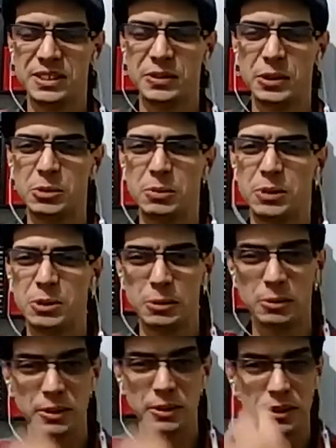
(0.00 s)
if it's possible,
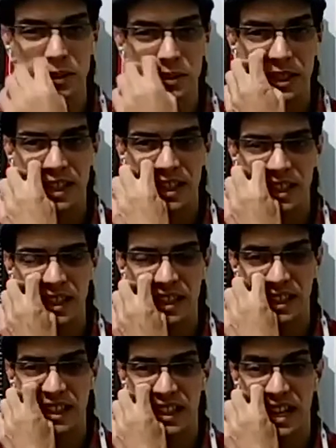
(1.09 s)
because I
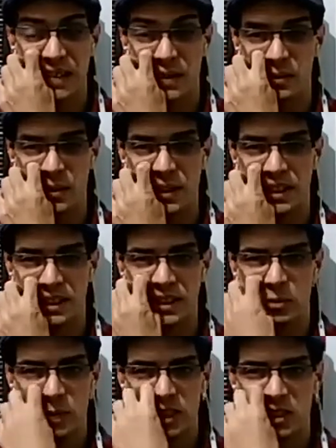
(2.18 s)
have released
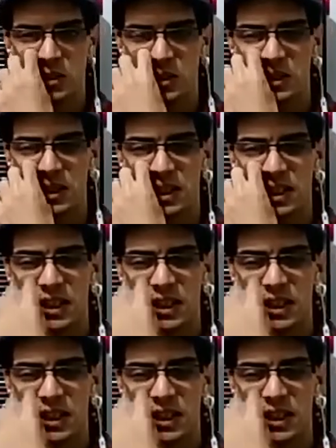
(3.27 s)
many songs